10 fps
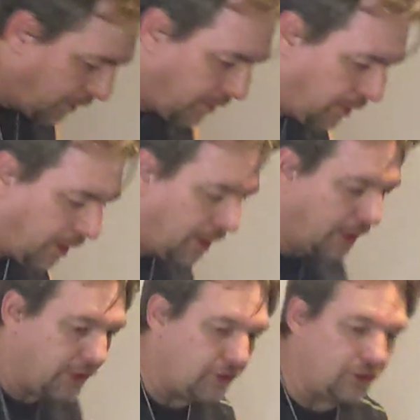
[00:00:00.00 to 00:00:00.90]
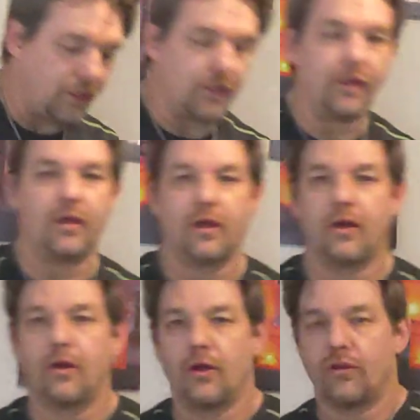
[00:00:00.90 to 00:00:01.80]
and you're gonna
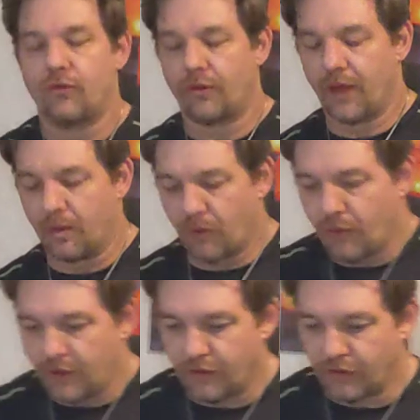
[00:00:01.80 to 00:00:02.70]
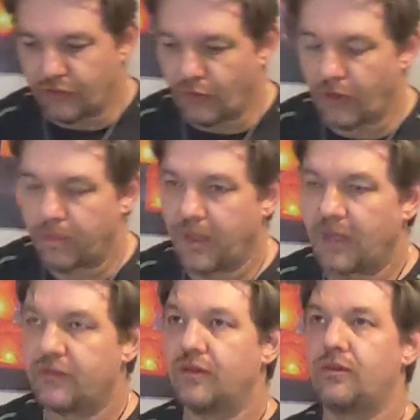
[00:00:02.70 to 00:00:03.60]
throw the elbow into the solar
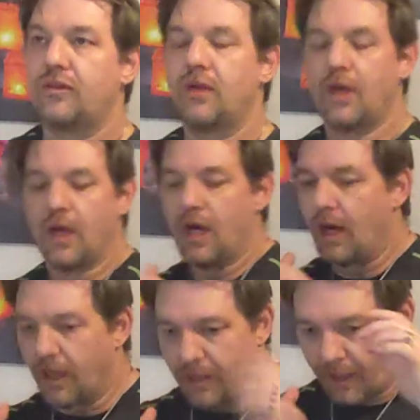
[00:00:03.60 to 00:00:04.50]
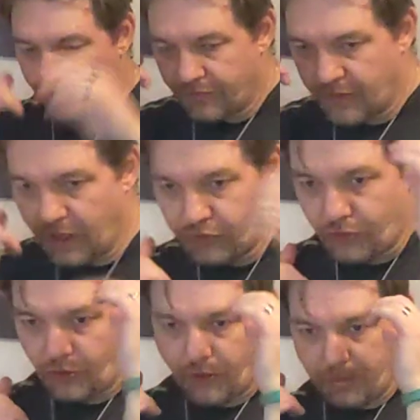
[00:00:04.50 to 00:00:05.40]
plexus. A lot of kicks
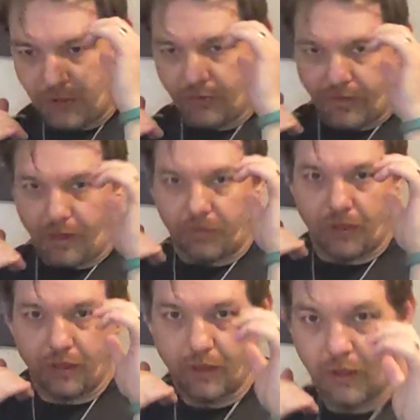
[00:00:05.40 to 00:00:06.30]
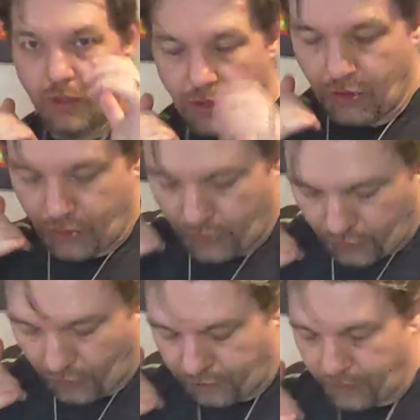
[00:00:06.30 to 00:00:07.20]
that are going to be developed
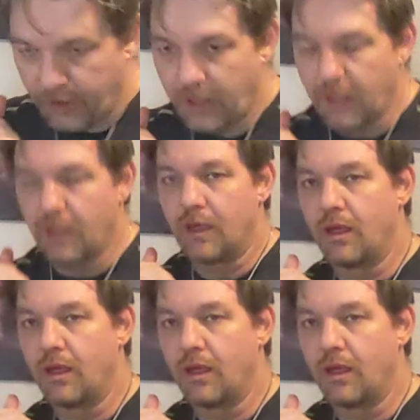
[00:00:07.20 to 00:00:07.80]
go for the knee,